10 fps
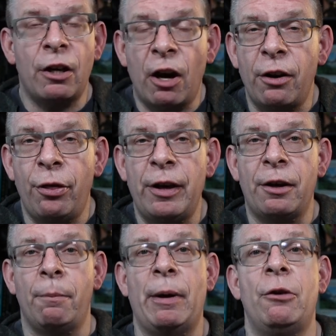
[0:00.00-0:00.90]
You got to
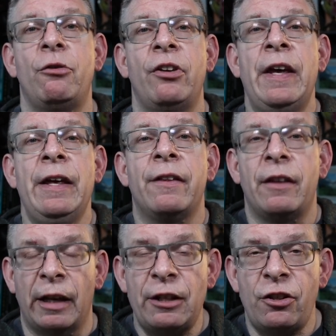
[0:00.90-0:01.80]
think about
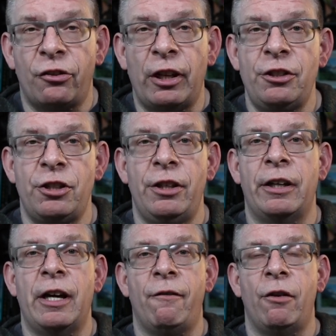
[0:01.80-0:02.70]
the legislation
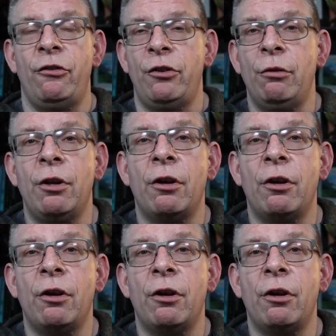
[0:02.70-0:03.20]
that governs you.